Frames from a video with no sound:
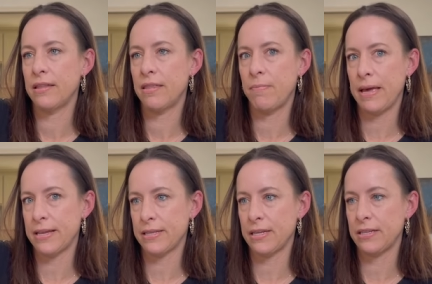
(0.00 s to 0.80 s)
the
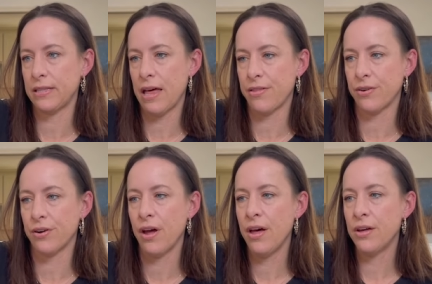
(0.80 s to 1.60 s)
bandit leather.
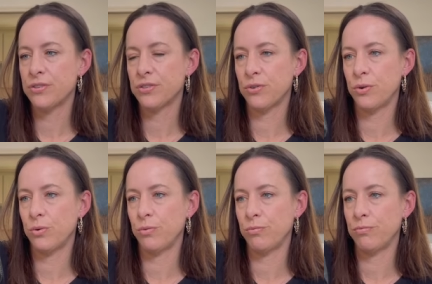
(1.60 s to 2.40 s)

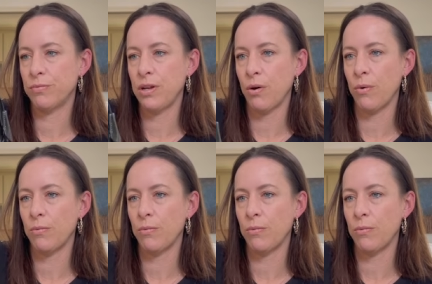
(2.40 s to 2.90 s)
So, you know,